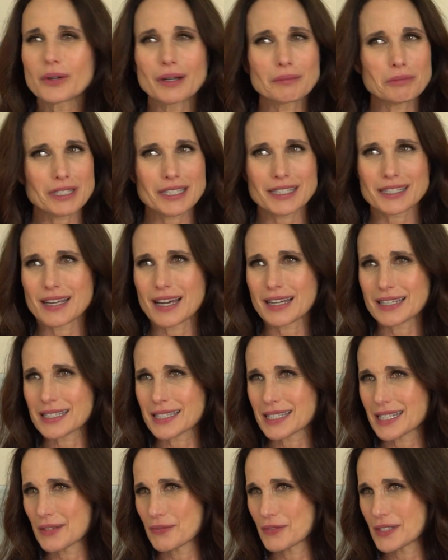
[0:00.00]
I'm just not
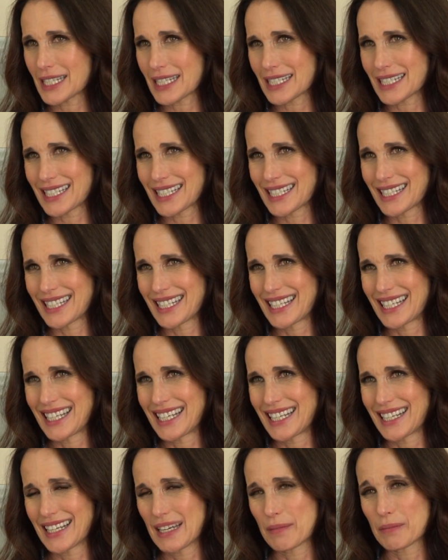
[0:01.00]
as gifted.
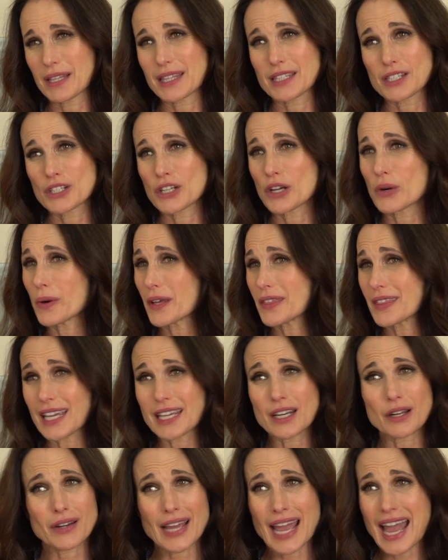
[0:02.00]
But you know what? They
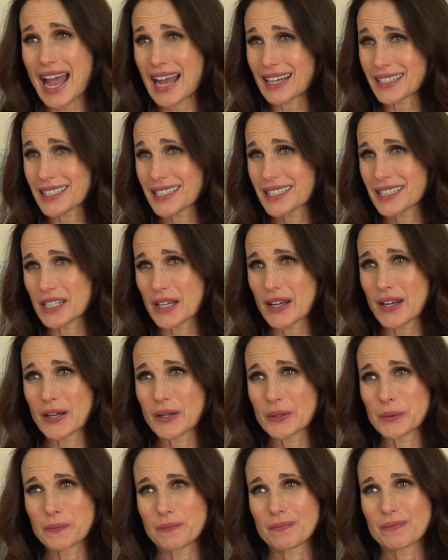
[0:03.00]
don't act,
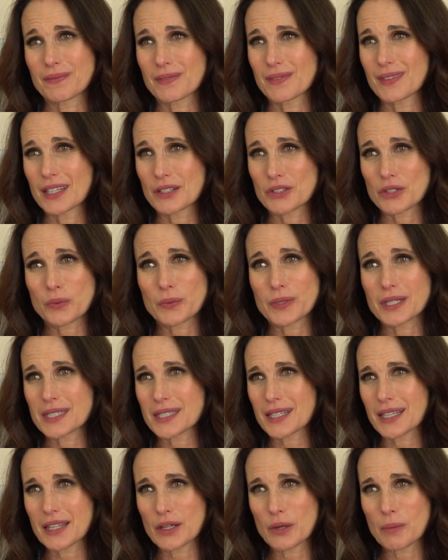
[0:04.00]
so there's a
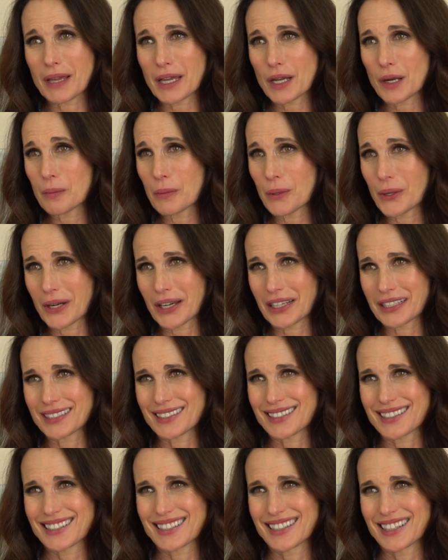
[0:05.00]
reason they're makeup
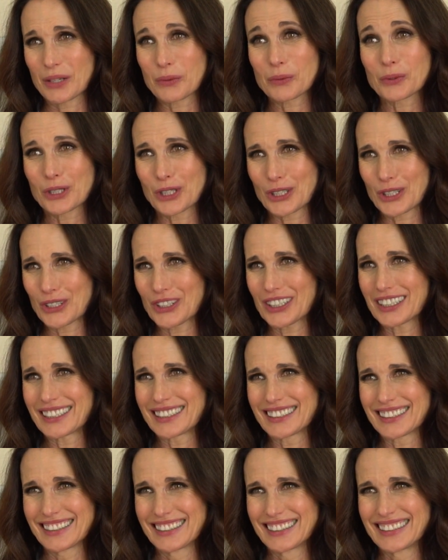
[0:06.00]
artists. They're really
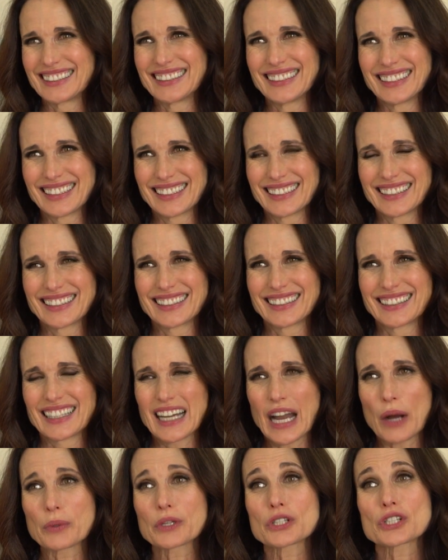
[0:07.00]
good.
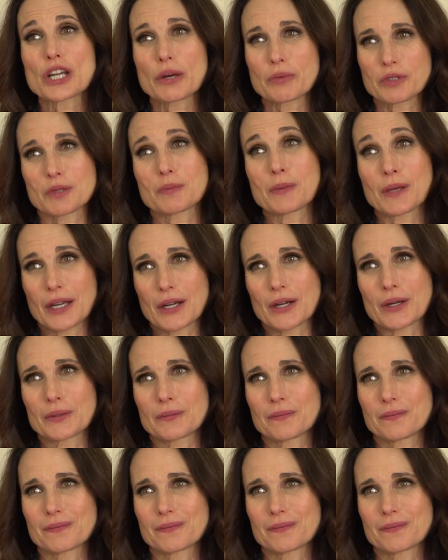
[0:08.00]
I wish I was better.